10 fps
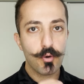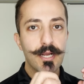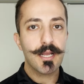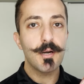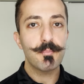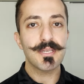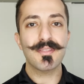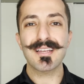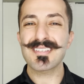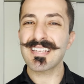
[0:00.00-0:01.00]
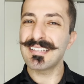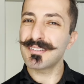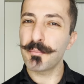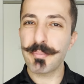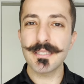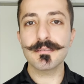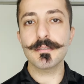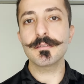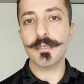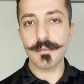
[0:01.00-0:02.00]
a company that is
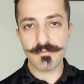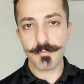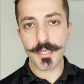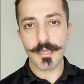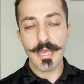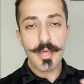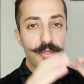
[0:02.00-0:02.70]
independent of me,